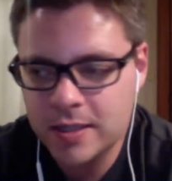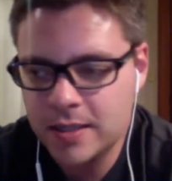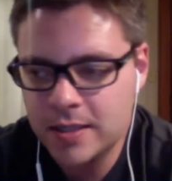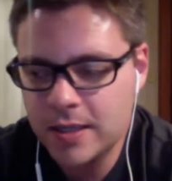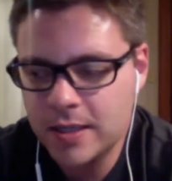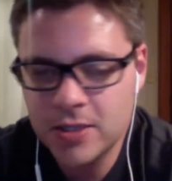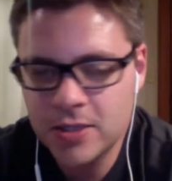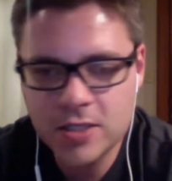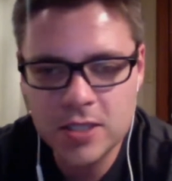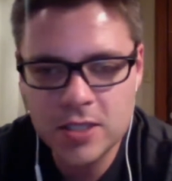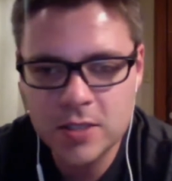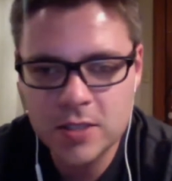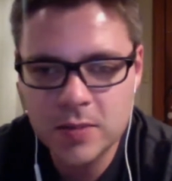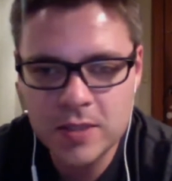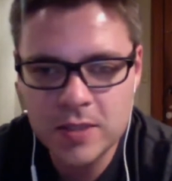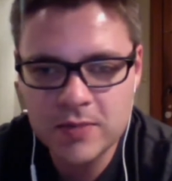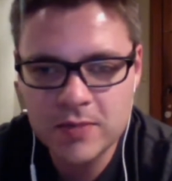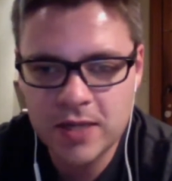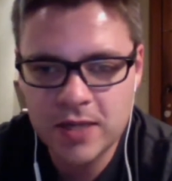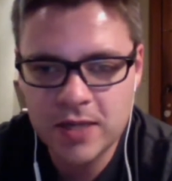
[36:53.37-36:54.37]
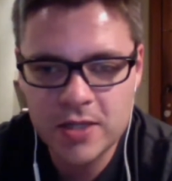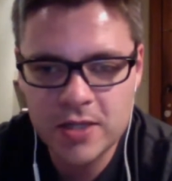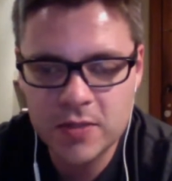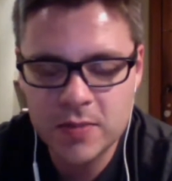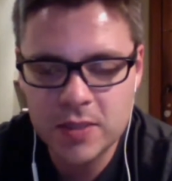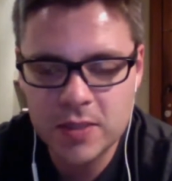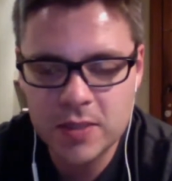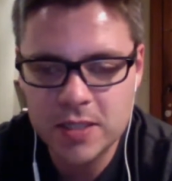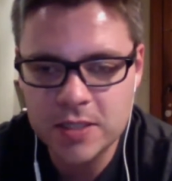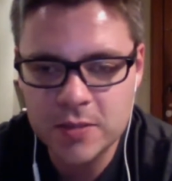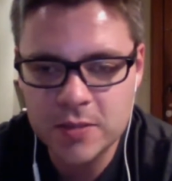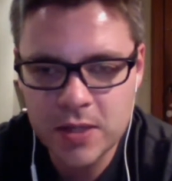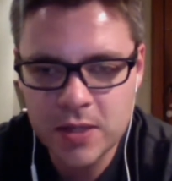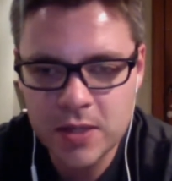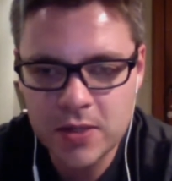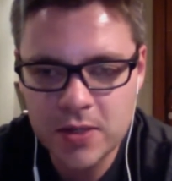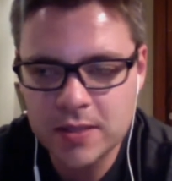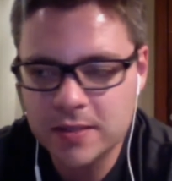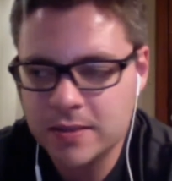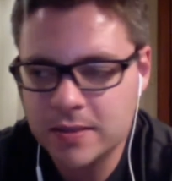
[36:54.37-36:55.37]
not just in specification but
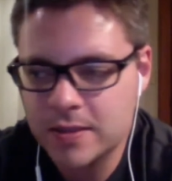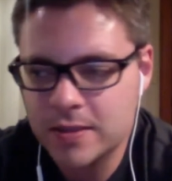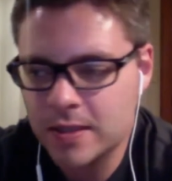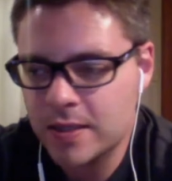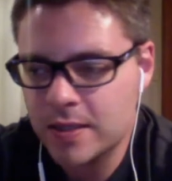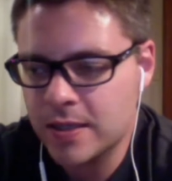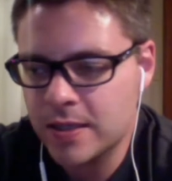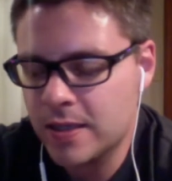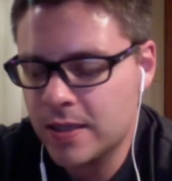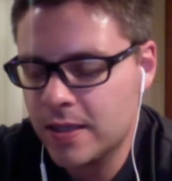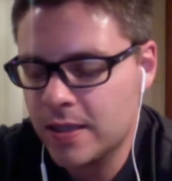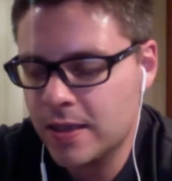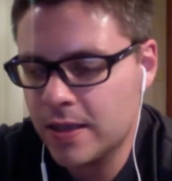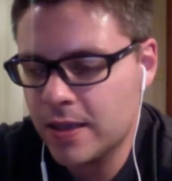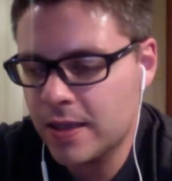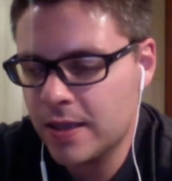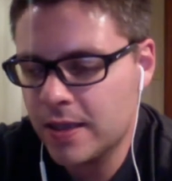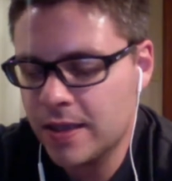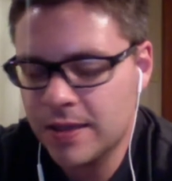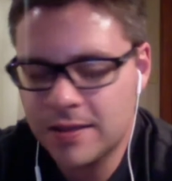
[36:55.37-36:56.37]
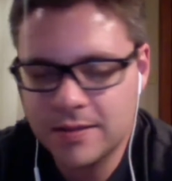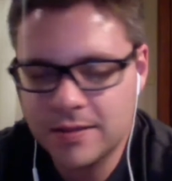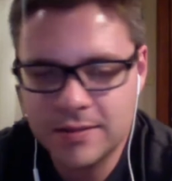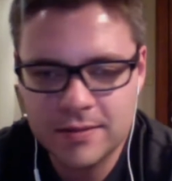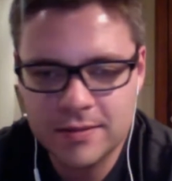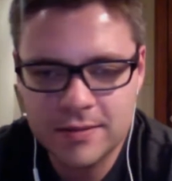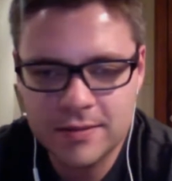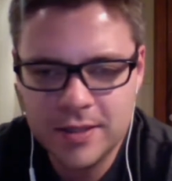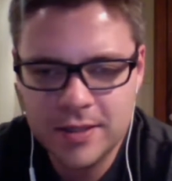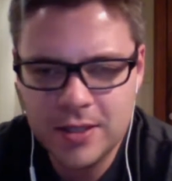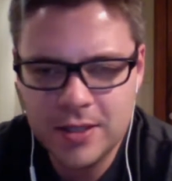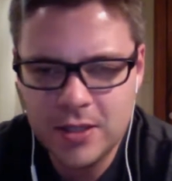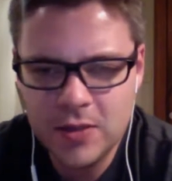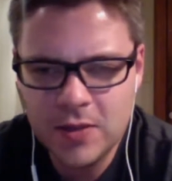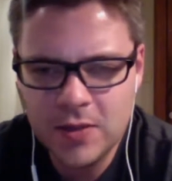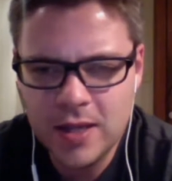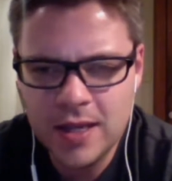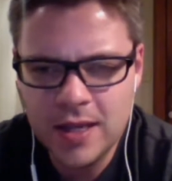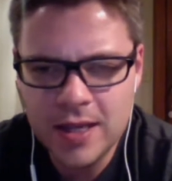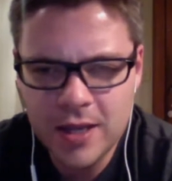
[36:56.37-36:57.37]
experience, that you
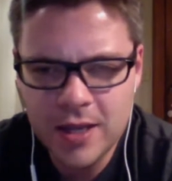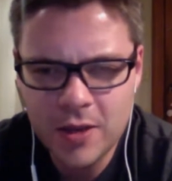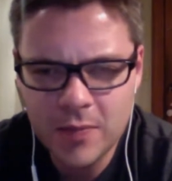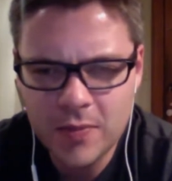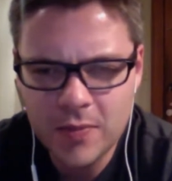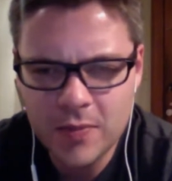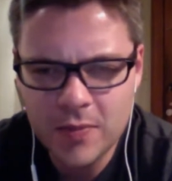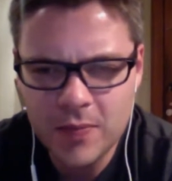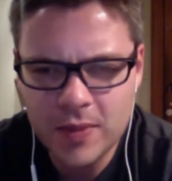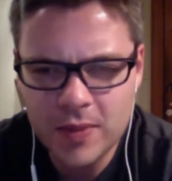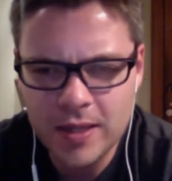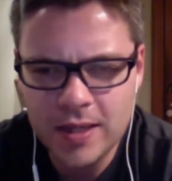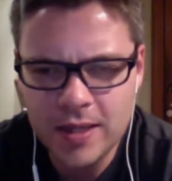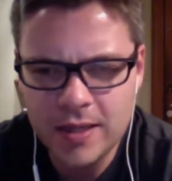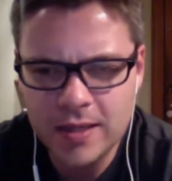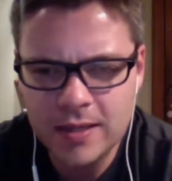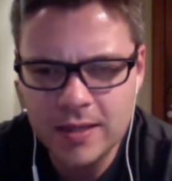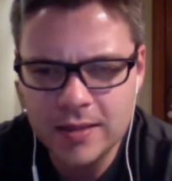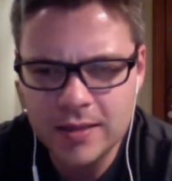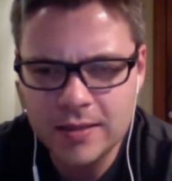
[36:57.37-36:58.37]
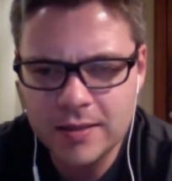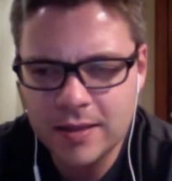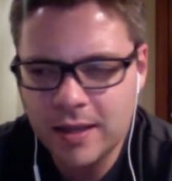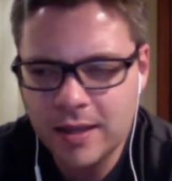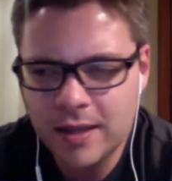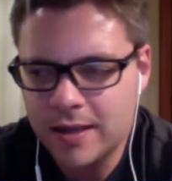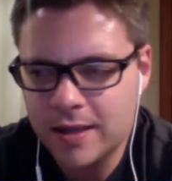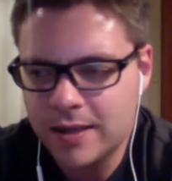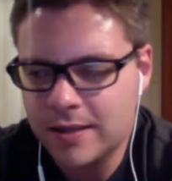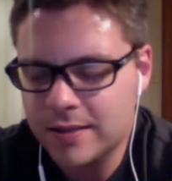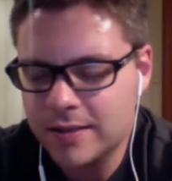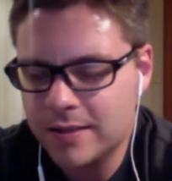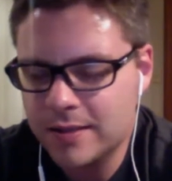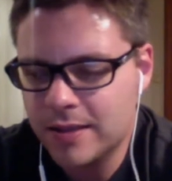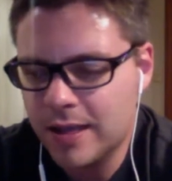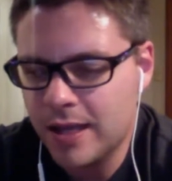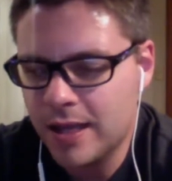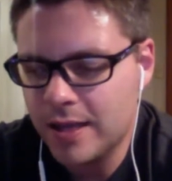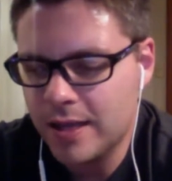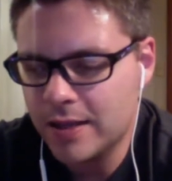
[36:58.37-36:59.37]
can't help but be a
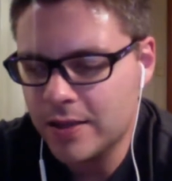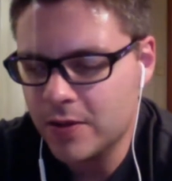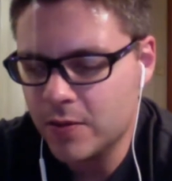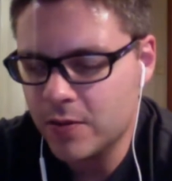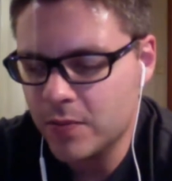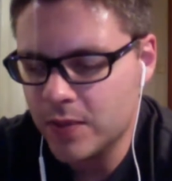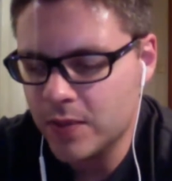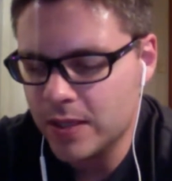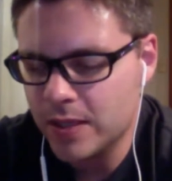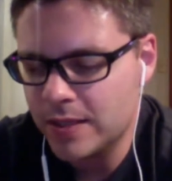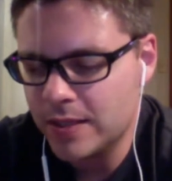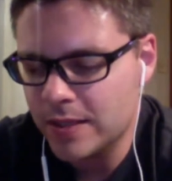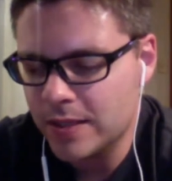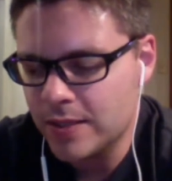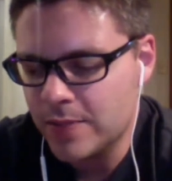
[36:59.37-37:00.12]
little bit